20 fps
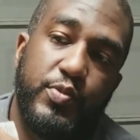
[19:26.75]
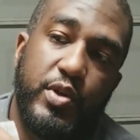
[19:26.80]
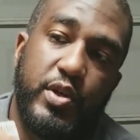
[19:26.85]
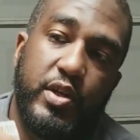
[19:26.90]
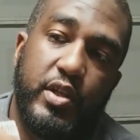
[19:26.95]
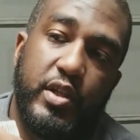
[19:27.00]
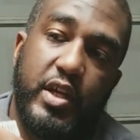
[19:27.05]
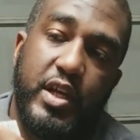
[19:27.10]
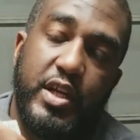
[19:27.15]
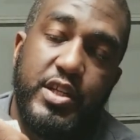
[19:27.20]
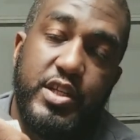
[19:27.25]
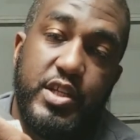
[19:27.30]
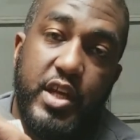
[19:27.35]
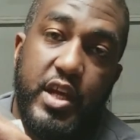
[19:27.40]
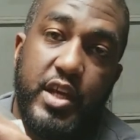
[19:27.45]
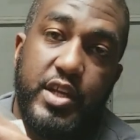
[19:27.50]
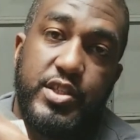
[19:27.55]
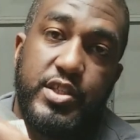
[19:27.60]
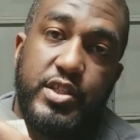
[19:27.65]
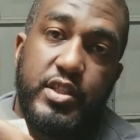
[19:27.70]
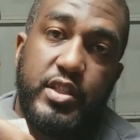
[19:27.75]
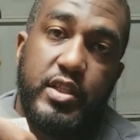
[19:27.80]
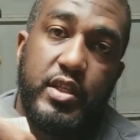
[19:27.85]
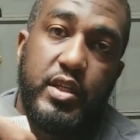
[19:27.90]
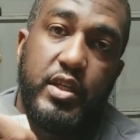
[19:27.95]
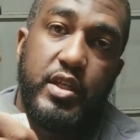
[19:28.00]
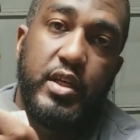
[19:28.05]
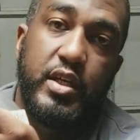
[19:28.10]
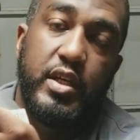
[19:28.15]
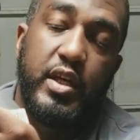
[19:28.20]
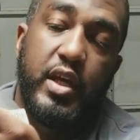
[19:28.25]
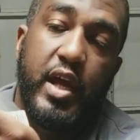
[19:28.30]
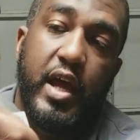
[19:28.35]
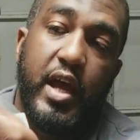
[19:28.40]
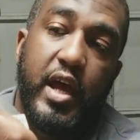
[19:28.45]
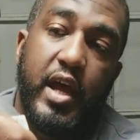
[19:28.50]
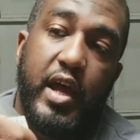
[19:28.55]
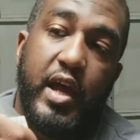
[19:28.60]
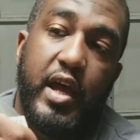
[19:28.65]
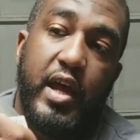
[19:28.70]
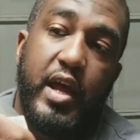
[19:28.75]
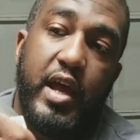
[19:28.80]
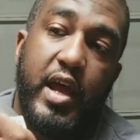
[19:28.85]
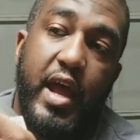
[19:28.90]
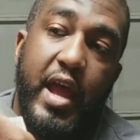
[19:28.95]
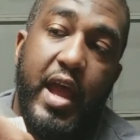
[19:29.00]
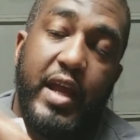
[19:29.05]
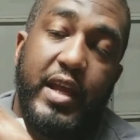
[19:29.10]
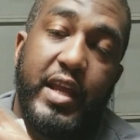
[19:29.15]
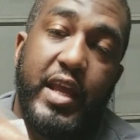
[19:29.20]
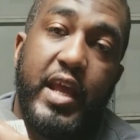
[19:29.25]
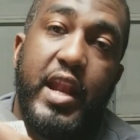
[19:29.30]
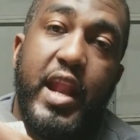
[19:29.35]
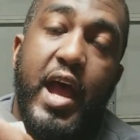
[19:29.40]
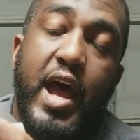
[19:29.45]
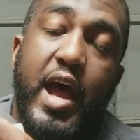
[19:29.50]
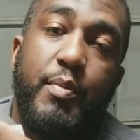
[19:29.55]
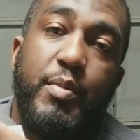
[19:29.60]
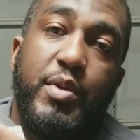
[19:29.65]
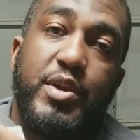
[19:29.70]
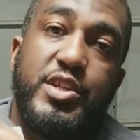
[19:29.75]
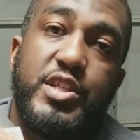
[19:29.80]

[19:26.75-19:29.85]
This will adjust again